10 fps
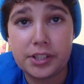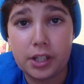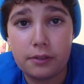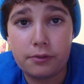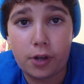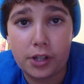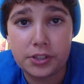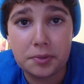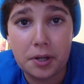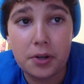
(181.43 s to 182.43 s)
of
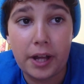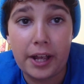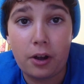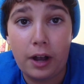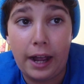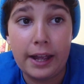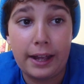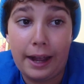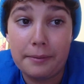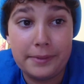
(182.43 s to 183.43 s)
Crossy Road.
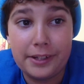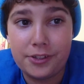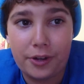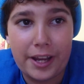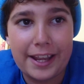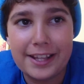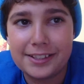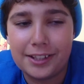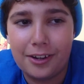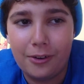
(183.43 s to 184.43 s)
I'm enjoying it,
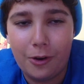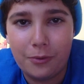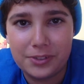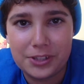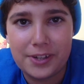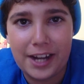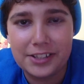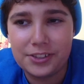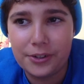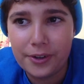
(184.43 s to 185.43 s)
so hopefully you guys
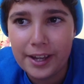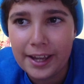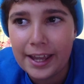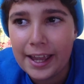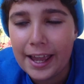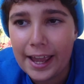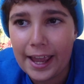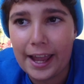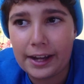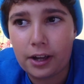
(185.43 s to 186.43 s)
do.
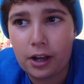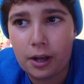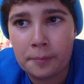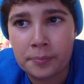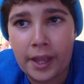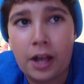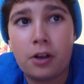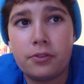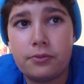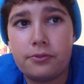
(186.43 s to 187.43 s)
And
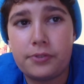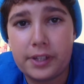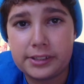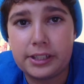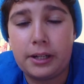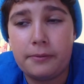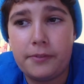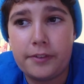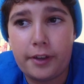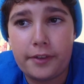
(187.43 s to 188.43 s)
I'll fix
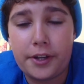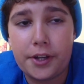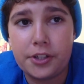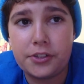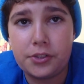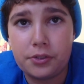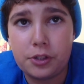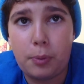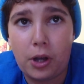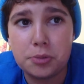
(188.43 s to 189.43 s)
Viva Video as soon as
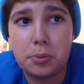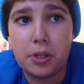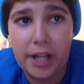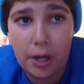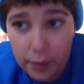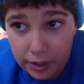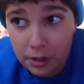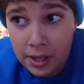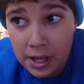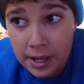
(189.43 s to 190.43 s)
possible, and I
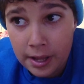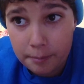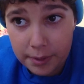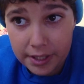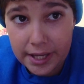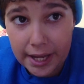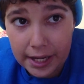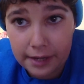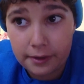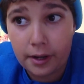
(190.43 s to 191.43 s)
will be
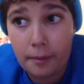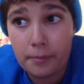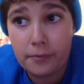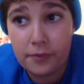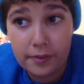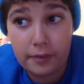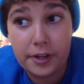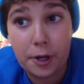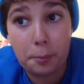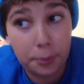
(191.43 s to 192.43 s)
getting Viva
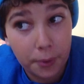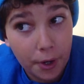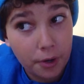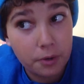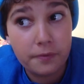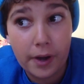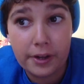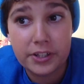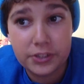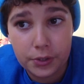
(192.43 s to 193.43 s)
Video Pro
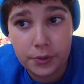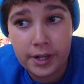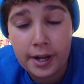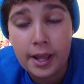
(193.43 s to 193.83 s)
very soon.